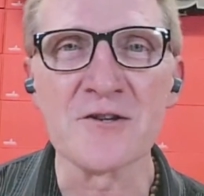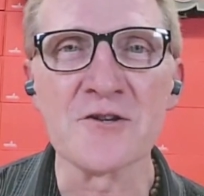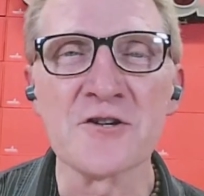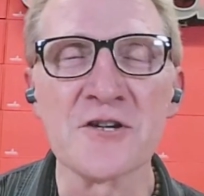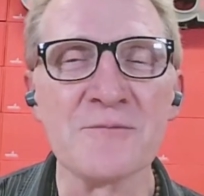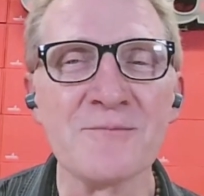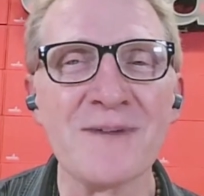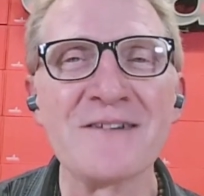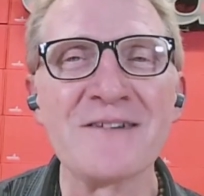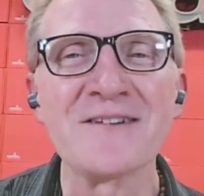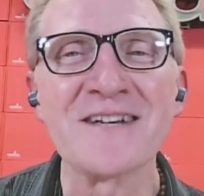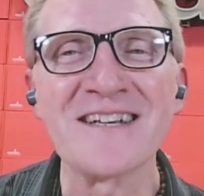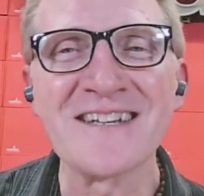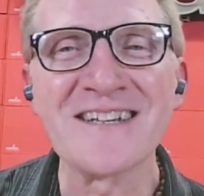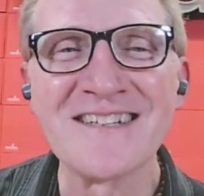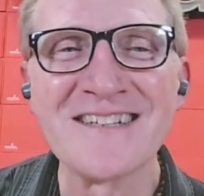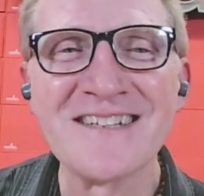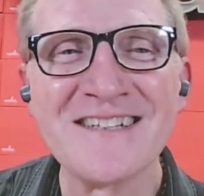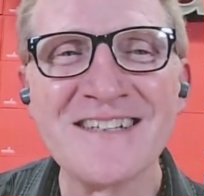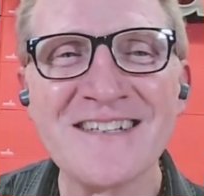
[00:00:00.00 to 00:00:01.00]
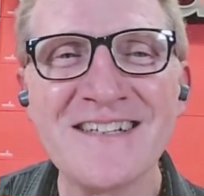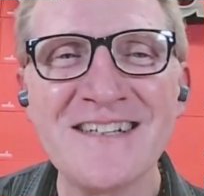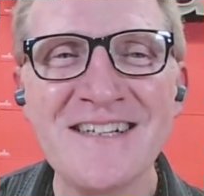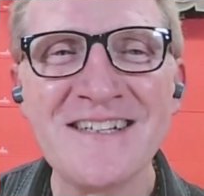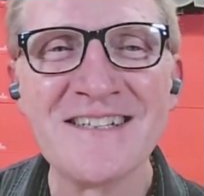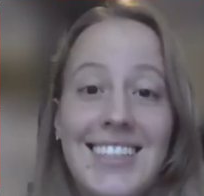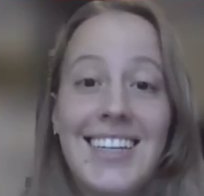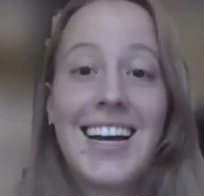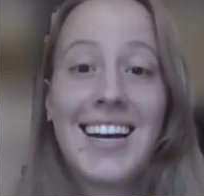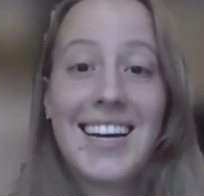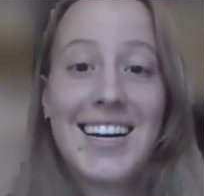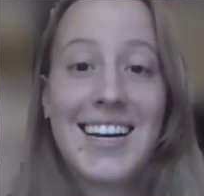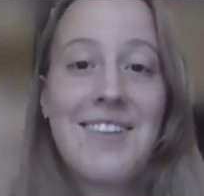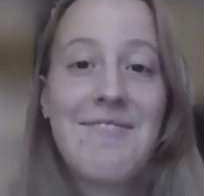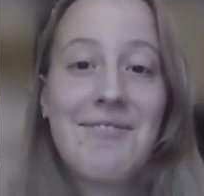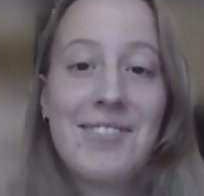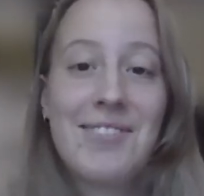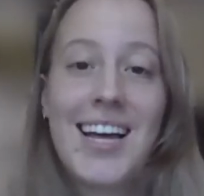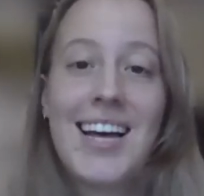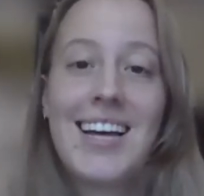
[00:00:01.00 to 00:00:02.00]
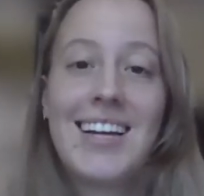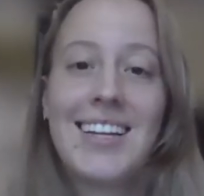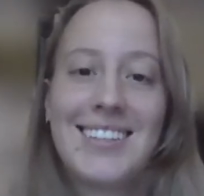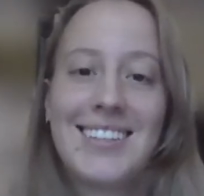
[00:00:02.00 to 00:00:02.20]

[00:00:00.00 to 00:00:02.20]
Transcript: learn about it. Yeah. So thank you.